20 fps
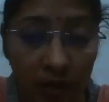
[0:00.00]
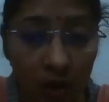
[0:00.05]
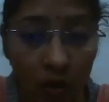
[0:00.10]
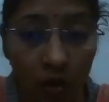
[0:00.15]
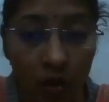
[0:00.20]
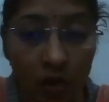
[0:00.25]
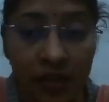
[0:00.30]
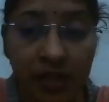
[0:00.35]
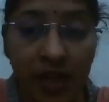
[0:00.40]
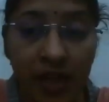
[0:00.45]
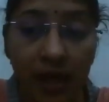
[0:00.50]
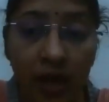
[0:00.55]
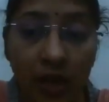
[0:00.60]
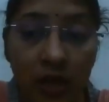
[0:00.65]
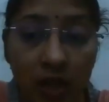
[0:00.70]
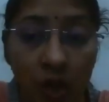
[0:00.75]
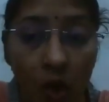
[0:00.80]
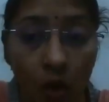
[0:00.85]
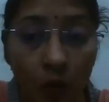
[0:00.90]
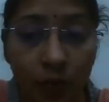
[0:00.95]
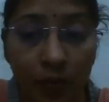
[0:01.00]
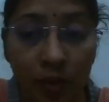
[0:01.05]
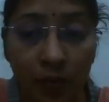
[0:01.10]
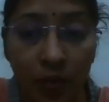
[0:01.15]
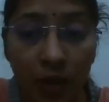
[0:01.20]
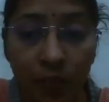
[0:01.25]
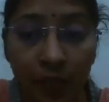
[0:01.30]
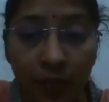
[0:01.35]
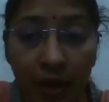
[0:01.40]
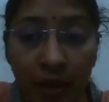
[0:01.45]
cavity, or secondary
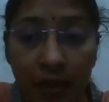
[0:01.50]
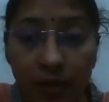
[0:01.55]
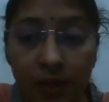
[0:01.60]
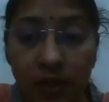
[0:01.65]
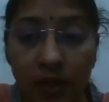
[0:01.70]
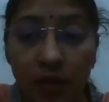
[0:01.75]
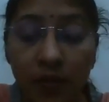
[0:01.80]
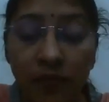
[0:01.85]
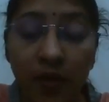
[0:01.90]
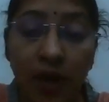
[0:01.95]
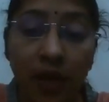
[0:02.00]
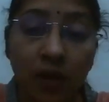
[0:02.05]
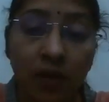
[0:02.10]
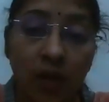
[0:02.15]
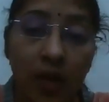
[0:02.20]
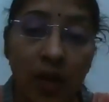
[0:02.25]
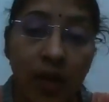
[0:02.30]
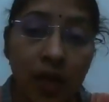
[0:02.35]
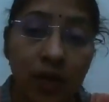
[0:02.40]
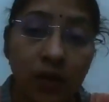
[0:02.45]
abdominal pregnancy when